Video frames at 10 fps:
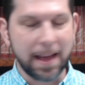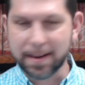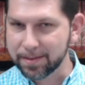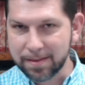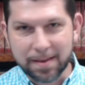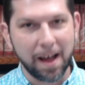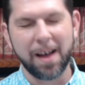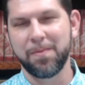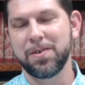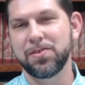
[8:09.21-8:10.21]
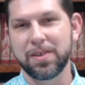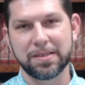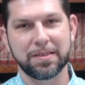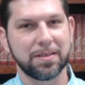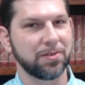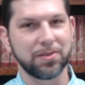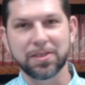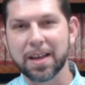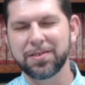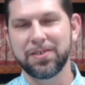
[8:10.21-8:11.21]
That is not what Jesus is
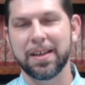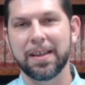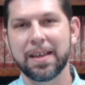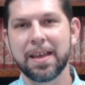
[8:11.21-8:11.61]
suggesting.